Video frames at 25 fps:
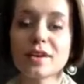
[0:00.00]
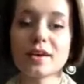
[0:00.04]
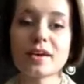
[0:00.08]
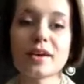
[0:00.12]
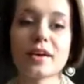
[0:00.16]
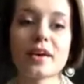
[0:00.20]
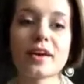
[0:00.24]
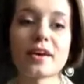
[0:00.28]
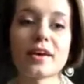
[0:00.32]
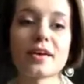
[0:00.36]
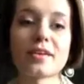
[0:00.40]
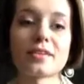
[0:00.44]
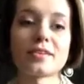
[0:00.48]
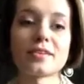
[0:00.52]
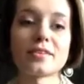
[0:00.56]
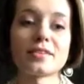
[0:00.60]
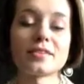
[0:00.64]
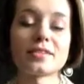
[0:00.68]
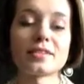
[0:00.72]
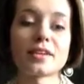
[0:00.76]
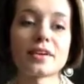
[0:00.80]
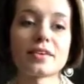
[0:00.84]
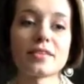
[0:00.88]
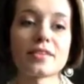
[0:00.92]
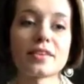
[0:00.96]

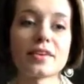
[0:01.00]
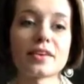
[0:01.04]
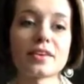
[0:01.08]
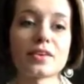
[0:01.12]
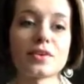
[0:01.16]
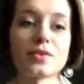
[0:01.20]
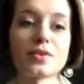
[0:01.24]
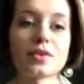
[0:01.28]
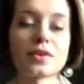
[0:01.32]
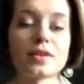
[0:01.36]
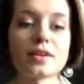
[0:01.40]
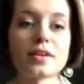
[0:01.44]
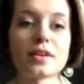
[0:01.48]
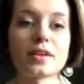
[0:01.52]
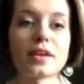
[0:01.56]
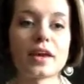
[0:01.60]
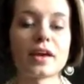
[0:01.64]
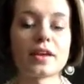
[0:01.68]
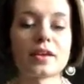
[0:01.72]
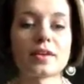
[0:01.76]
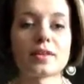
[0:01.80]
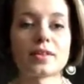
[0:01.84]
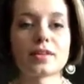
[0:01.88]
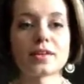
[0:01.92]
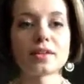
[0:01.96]
and I think you can
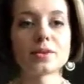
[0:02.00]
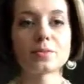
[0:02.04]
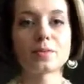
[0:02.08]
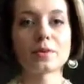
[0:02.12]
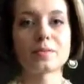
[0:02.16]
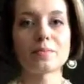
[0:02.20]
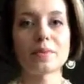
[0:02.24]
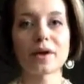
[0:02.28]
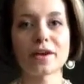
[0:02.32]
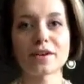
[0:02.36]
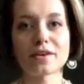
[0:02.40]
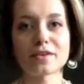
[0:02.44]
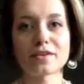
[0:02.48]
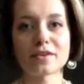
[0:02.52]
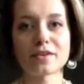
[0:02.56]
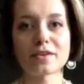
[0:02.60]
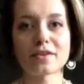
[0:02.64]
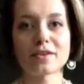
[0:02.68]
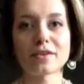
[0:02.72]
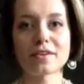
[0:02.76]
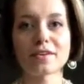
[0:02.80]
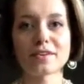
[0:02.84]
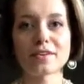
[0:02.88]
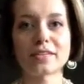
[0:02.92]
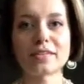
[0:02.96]
get a little bit better
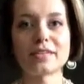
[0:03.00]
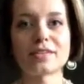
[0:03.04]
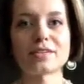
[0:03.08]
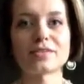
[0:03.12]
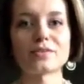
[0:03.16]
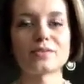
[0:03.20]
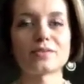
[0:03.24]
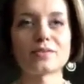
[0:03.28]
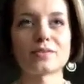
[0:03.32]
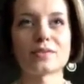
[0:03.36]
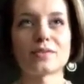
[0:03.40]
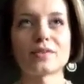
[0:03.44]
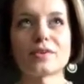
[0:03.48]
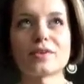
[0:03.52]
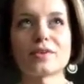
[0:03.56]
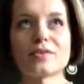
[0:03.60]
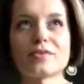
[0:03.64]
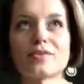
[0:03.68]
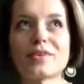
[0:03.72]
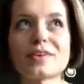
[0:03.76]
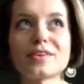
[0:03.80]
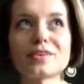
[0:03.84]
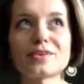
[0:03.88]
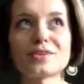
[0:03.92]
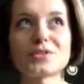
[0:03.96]
and then you
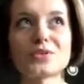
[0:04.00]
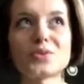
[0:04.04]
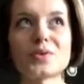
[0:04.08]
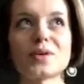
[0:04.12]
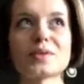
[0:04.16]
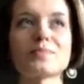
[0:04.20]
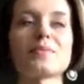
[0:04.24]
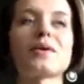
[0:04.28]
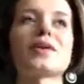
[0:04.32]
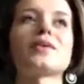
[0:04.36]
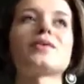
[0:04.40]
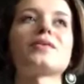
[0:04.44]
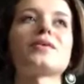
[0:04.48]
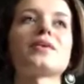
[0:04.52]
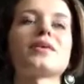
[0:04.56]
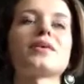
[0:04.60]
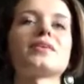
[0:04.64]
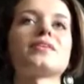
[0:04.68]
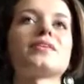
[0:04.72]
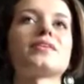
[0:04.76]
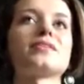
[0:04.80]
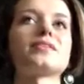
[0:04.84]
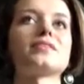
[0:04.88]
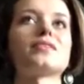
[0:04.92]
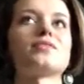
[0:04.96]
think you're doing better
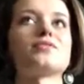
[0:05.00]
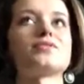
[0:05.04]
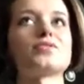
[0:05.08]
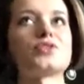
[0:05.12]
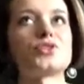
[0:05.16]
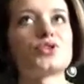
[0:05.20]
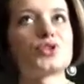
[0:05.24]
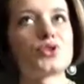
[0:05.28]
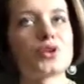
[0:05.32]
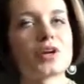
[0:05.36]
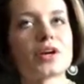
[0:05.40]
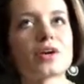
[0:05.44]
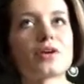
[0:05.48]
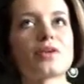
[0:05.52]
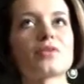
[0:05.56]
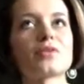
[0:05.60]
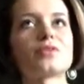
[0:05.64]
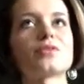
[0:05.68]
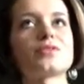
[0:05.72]
and then there's a trigger.